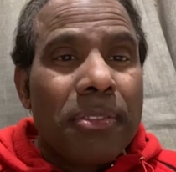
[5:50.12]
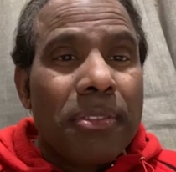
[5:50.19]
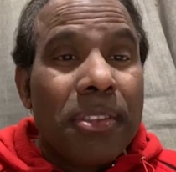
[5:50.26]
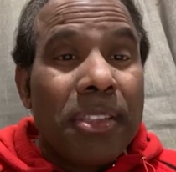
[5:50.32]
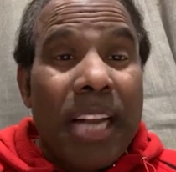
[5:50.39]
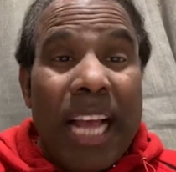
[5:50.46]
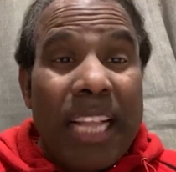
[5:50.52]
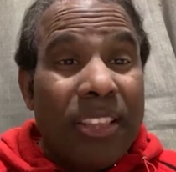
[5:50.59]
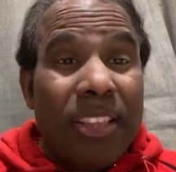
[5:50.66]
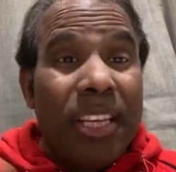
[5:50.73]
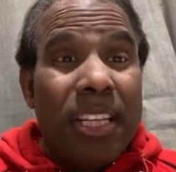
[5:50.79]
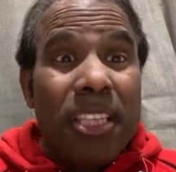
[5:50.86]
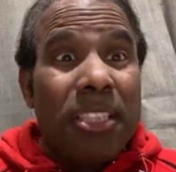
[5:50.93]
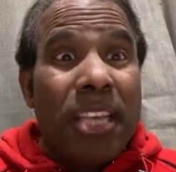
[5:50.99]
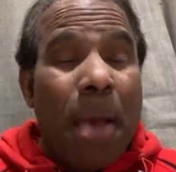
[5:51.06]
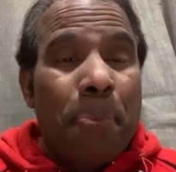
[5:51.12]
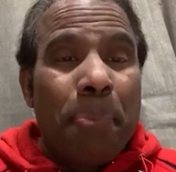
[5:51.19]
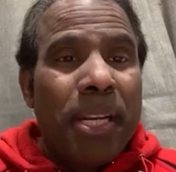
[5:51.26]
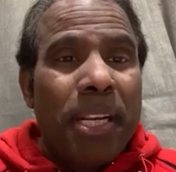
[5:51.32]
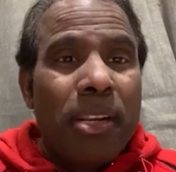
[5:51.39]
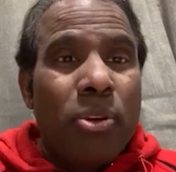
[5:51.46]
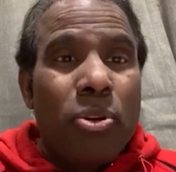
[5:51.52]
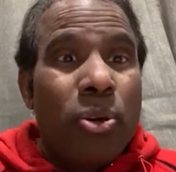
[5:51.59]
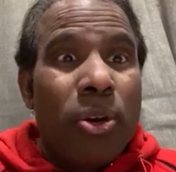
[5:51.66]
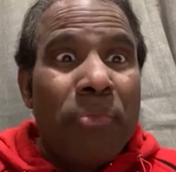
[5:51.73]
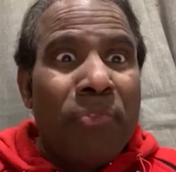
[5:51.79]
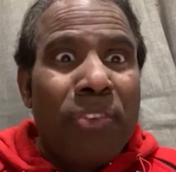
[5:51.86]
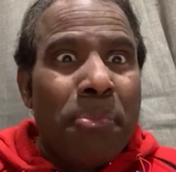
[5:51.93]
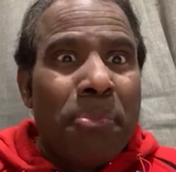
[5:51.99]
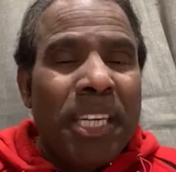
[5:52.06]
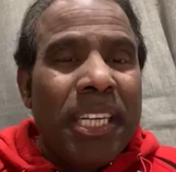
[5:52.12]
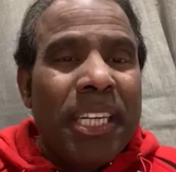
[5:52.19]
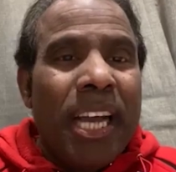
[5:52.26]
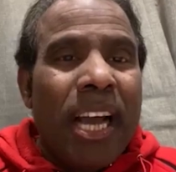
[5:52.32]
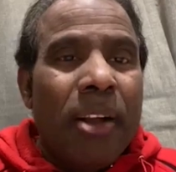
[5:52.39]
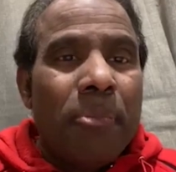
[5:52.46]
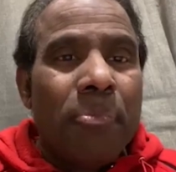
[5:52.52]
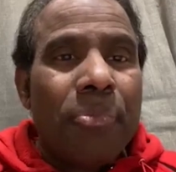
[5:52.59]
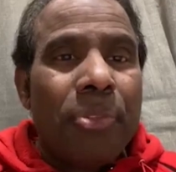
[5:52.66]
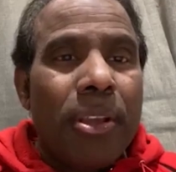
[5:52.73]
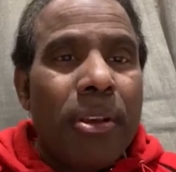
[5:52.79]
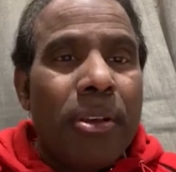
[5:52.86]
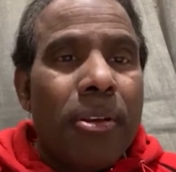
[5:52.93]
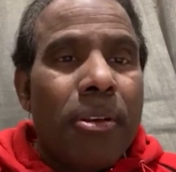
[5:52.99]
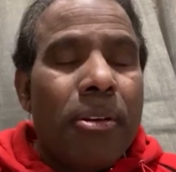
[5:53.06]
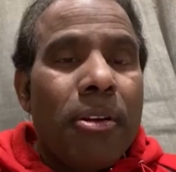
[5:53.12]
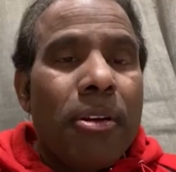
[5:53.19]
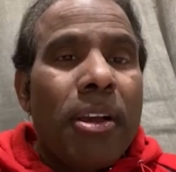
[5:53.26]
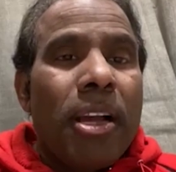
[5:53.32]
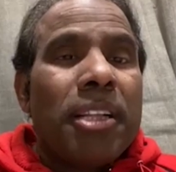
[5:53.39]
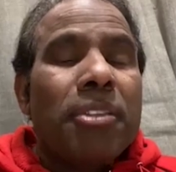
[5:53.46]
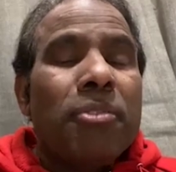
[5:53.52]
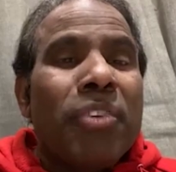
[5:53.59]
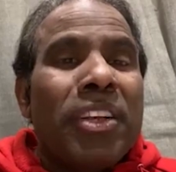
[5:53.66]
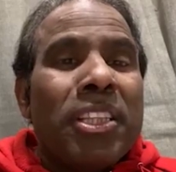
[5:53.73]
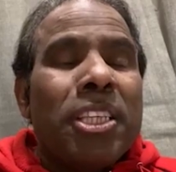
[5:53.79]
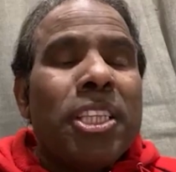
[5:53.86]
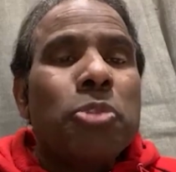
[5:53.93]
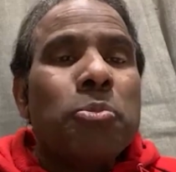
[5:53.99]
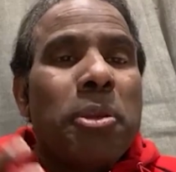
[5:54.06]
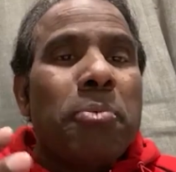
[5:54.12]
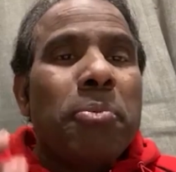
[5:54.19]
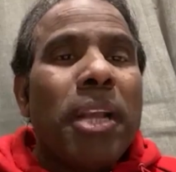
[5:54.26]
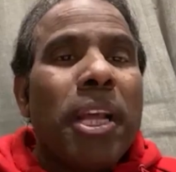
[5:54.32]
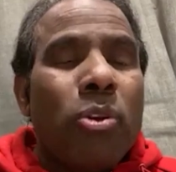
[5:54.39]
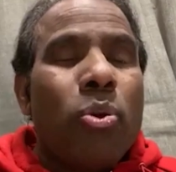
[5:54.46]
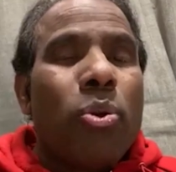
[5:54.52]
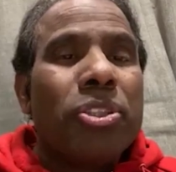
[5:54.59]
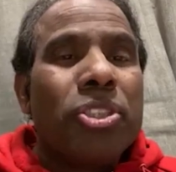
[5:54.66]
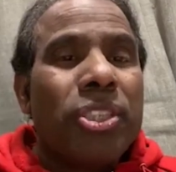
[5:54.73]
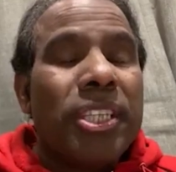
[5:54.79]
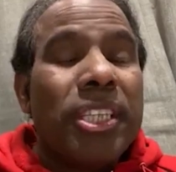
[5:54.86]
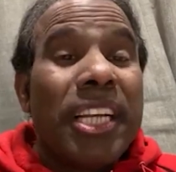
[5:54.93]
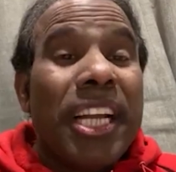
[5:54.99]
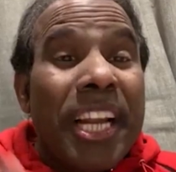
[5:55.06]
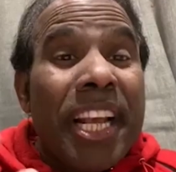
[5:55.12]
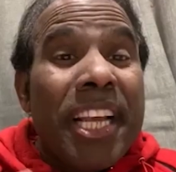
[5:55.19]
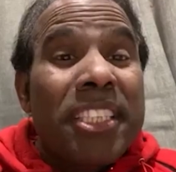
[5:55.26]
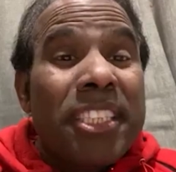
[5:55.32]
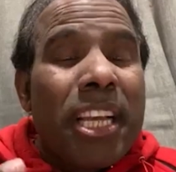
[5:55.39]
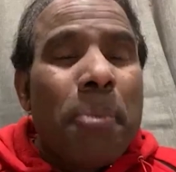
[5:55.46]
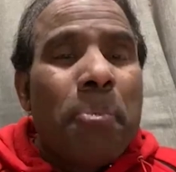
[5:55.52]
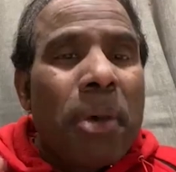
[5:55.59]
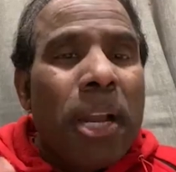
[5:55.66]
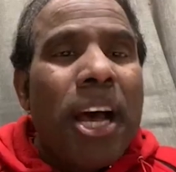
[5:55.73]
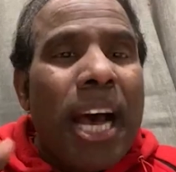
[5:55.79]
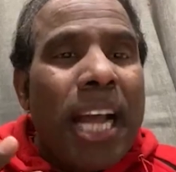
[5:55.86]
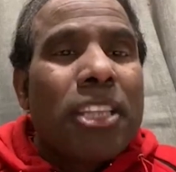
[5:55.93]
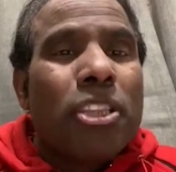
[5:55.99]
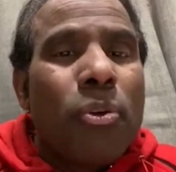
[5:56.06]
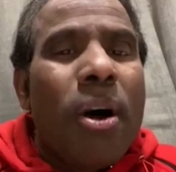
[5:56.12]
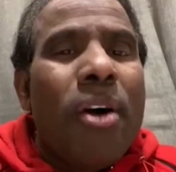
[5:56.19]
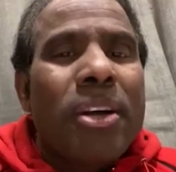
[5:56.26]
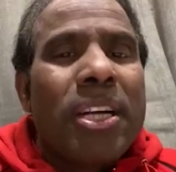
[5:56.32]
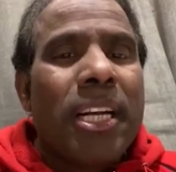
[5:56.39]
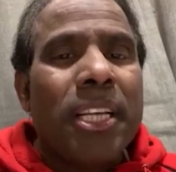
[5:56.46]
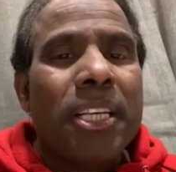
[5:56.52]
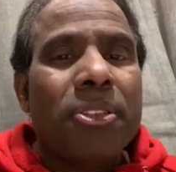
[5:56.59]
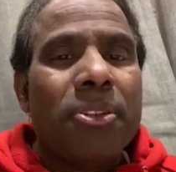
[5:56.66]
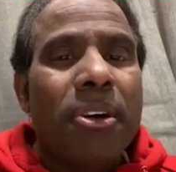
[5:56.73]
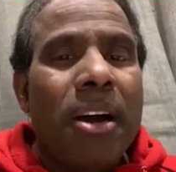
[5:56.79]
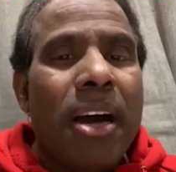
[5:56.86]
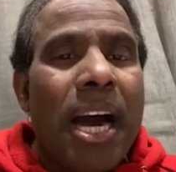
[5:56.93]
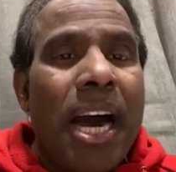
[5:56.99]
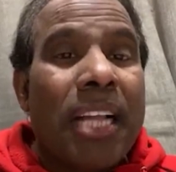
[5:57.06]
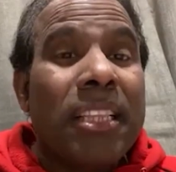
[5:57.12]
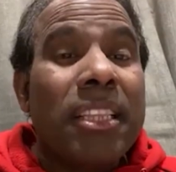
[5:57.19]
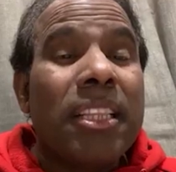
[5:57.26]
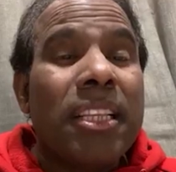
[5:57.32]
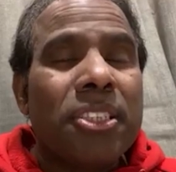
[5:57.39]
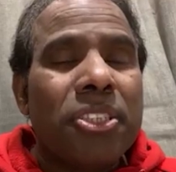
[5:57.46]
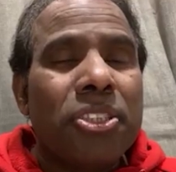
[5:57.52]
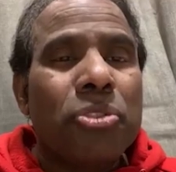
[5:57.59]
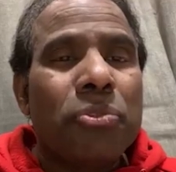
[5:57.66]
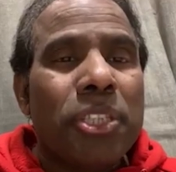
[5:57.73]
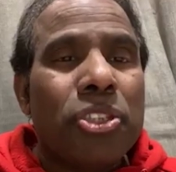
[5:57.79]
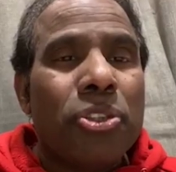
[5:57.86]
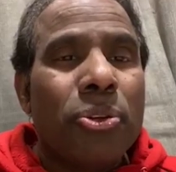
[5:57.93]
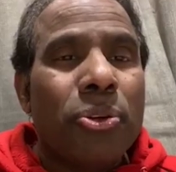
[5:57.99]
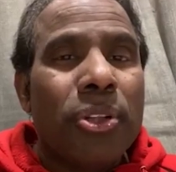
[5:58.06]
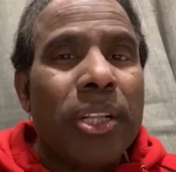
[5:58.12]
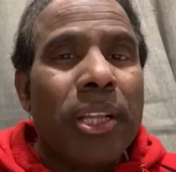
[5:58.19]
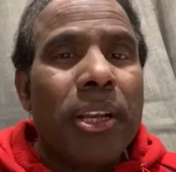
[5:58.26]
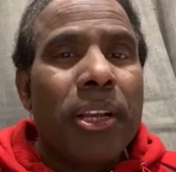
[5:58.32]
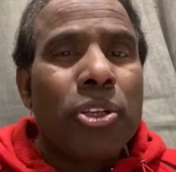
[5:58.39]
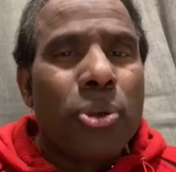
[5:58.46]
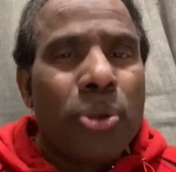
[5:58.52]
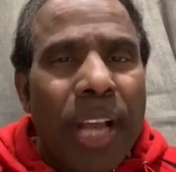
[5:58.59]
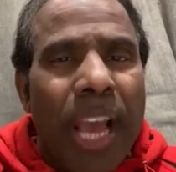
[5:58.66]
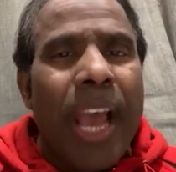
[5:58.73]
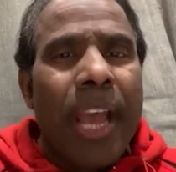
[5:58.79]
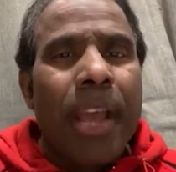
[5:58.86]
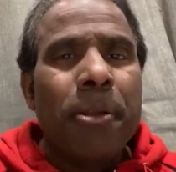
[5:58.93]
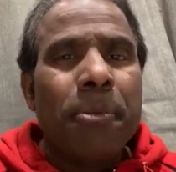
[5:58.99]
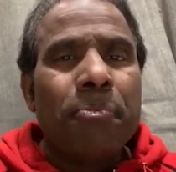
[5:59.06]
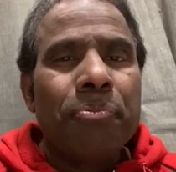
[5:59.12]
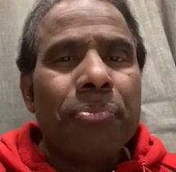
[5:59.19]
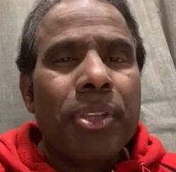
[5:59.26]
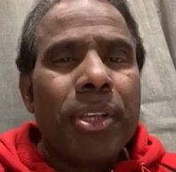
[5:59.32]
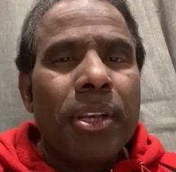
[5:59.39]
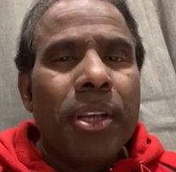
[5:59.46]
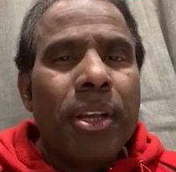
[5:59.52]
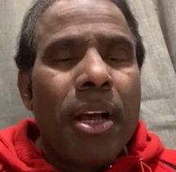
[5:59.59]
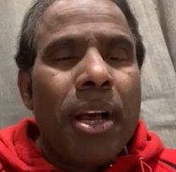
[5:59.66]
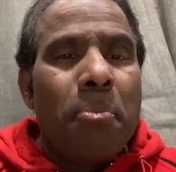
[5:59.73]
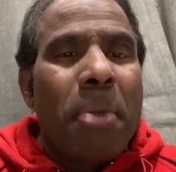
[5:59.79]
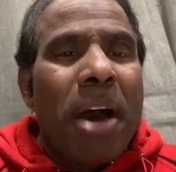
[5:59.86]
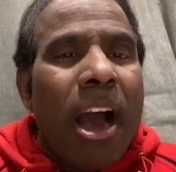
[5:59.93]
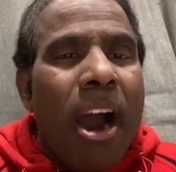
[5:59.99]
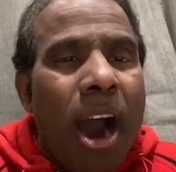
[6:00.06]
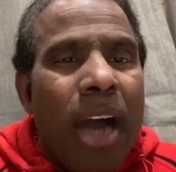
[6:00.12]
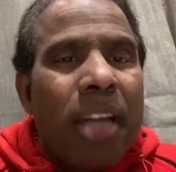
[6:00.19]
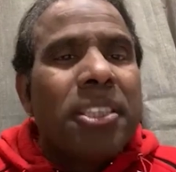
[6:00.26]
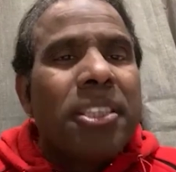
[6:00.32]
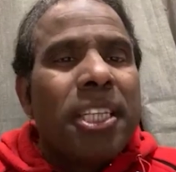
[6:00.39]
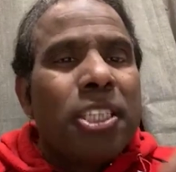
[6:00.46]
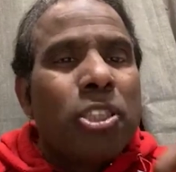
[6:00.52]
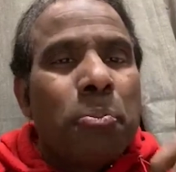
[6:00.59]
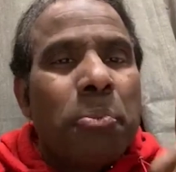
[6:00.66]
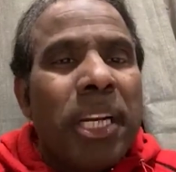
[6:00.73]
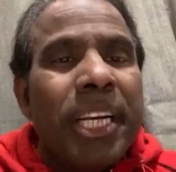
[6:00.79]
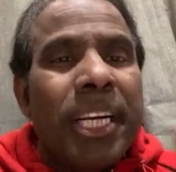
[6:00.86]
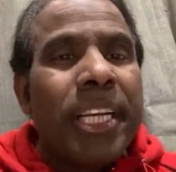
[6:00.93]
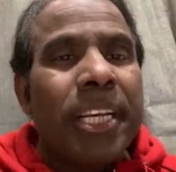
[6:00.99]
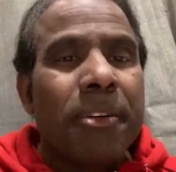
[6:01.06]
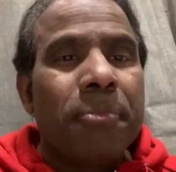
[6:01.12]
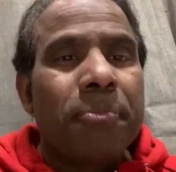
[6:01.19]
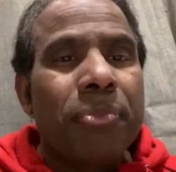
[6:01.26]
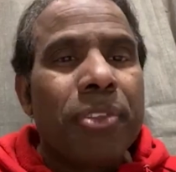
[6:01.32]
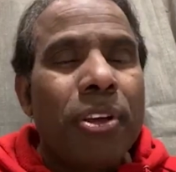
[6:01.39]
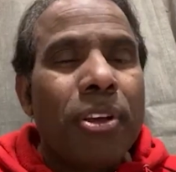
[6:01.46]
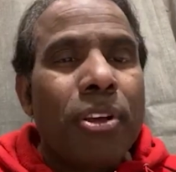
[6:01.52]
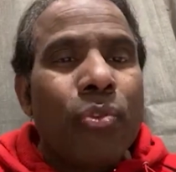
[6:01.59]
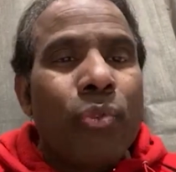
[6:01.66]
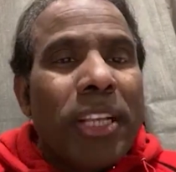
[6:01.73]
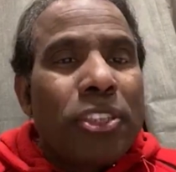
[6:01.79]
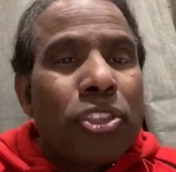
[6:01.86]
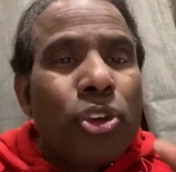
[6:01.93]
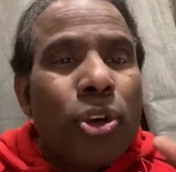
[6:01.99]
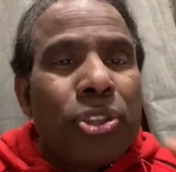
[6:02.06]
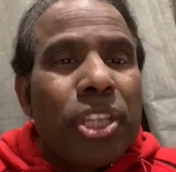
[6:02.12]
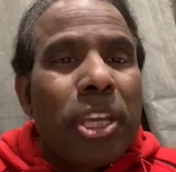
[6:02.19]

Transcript: Nothing is happening good from India. And when these people are questioning, neenem cheppala ardham avatledu anta situation undi. Today, my heart is bleeding when Jyoti